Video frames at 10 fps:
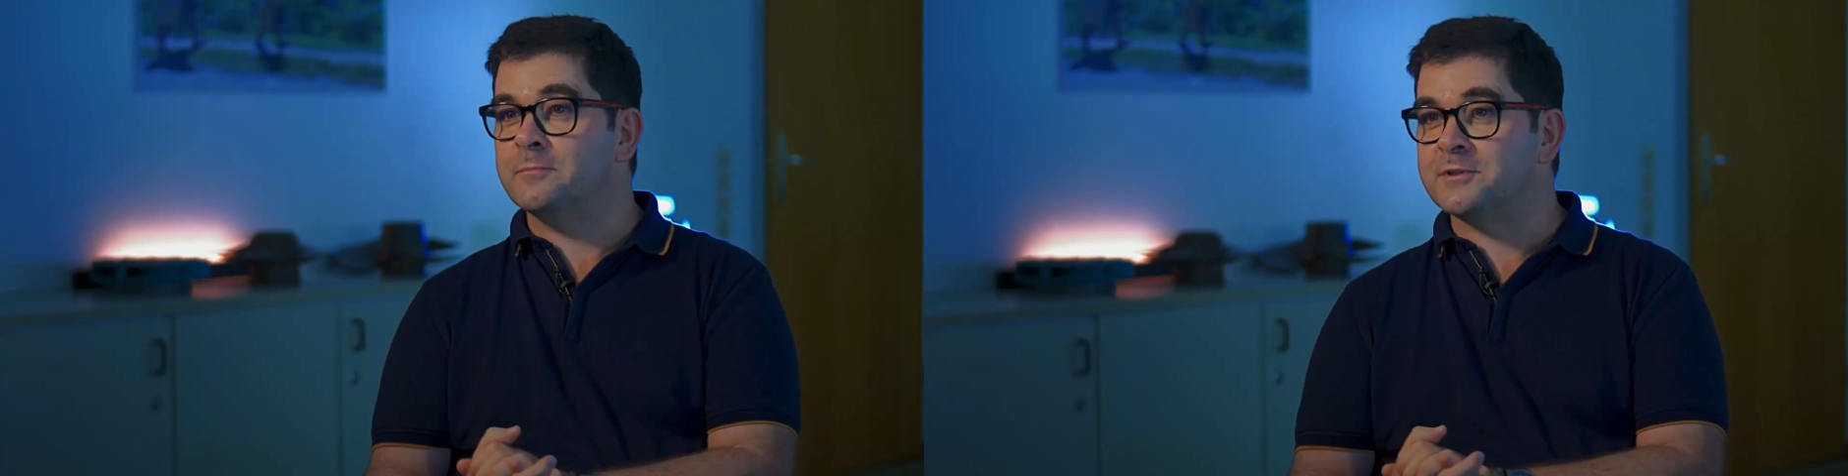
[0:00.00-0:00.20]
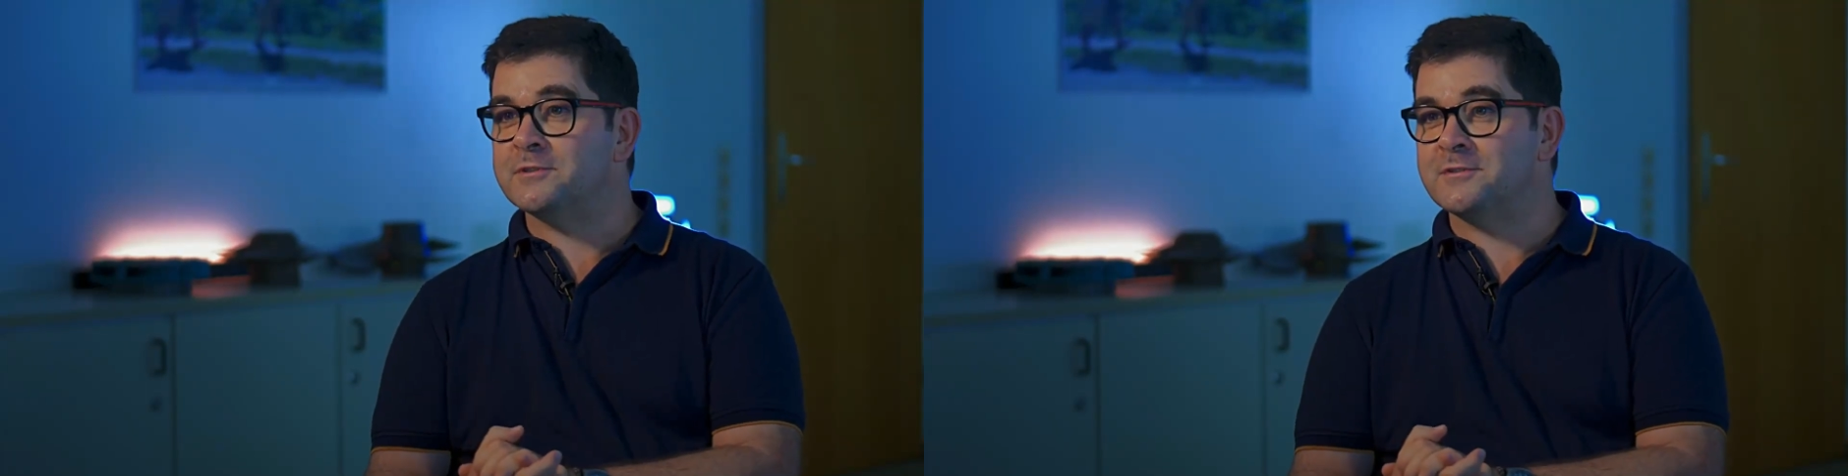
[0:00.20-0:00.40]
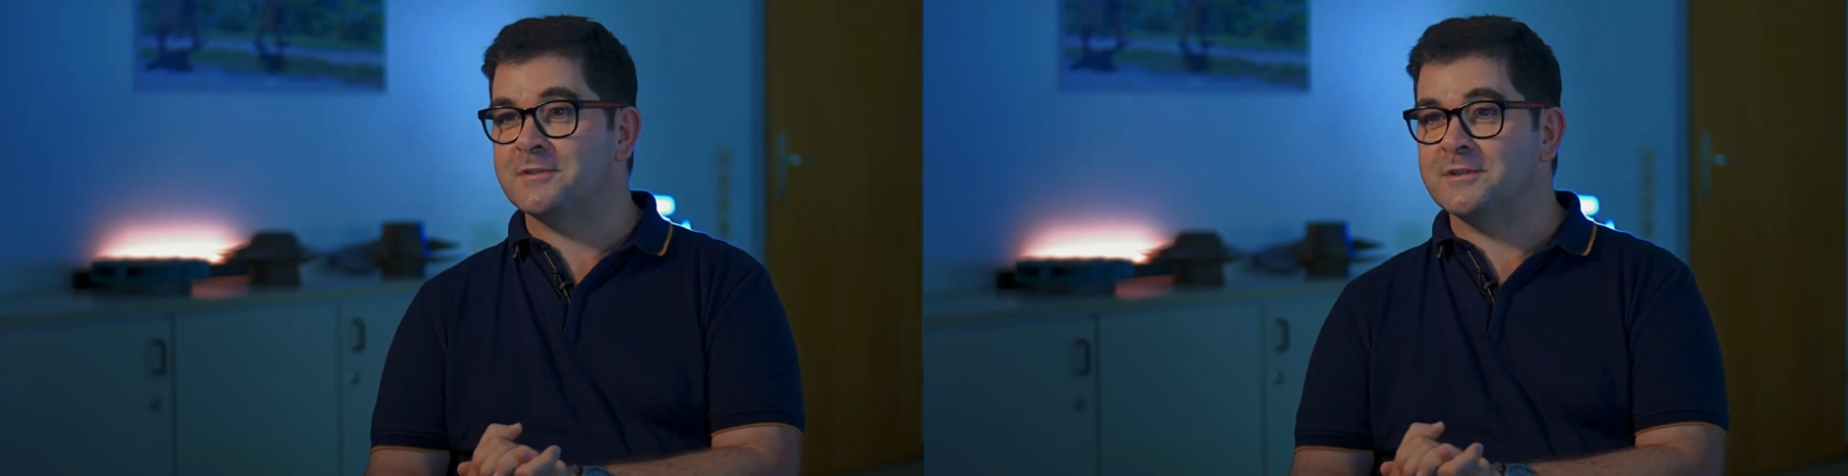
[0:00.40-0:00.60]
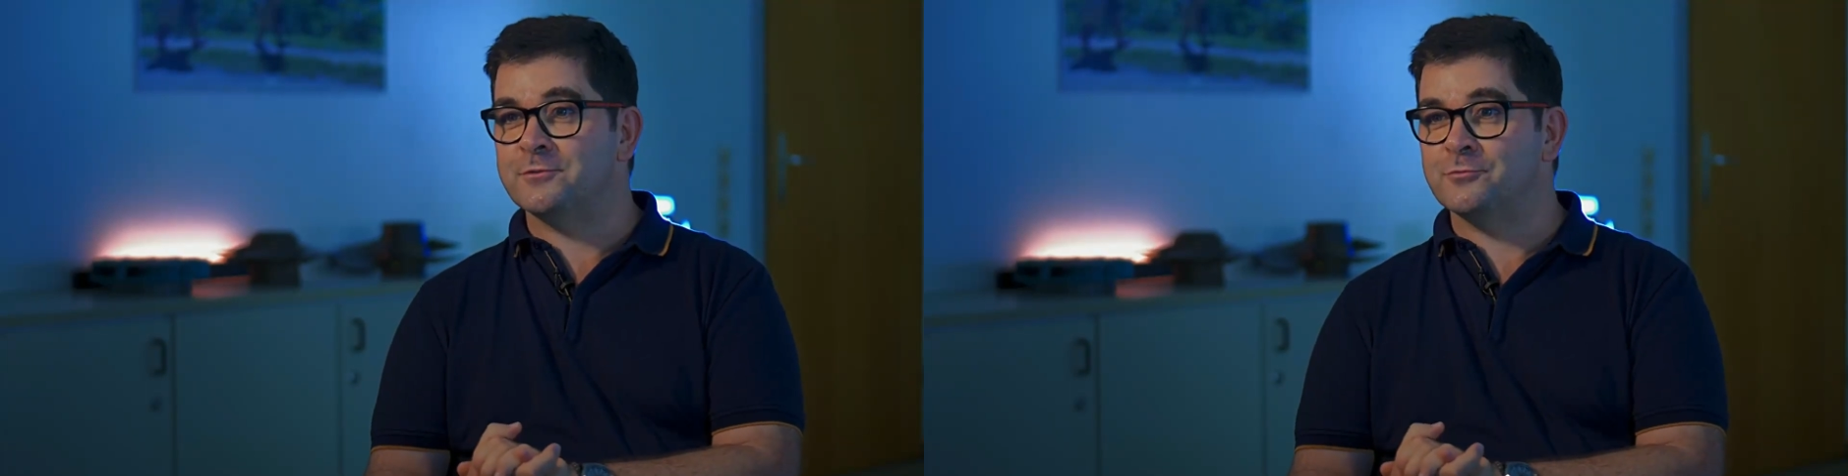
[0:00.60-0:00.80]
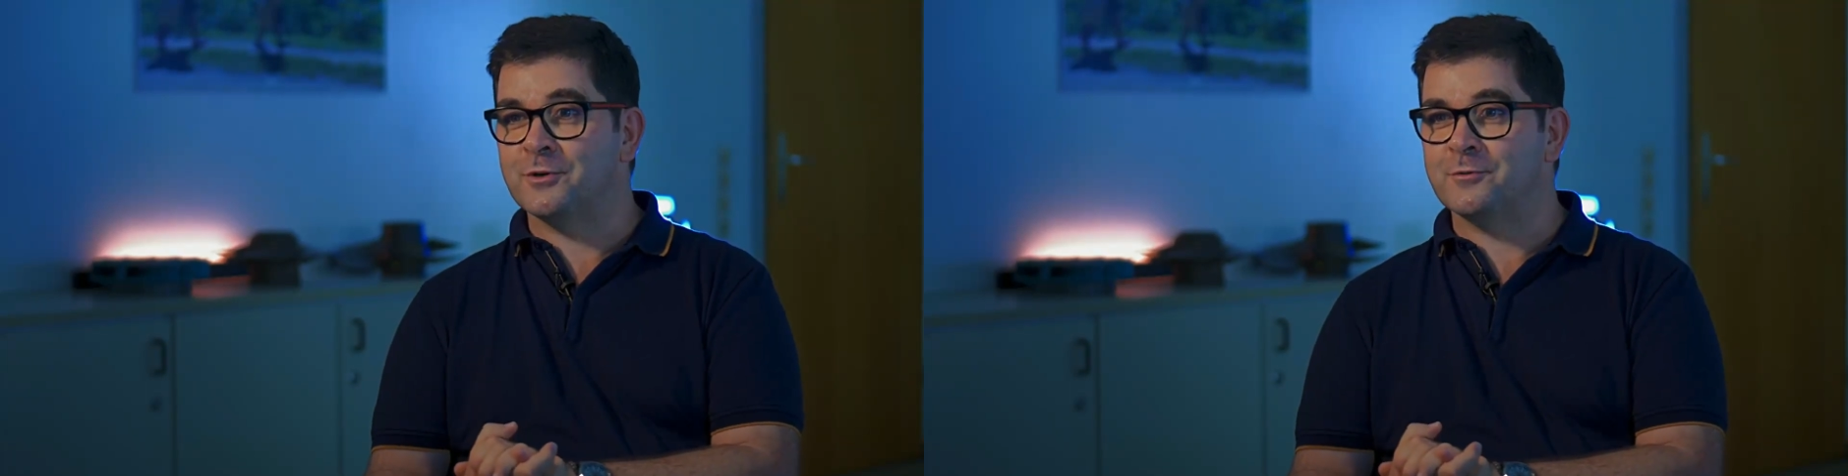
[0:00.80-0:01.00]
persons here
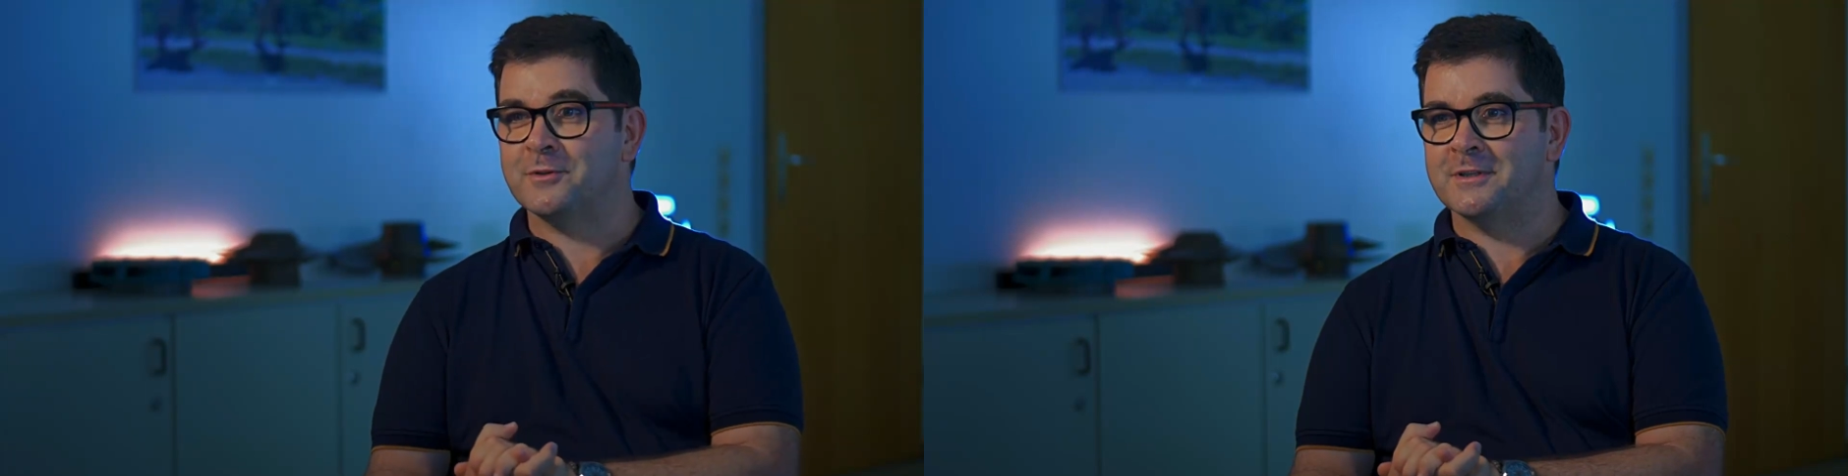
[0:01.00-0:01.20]
to work with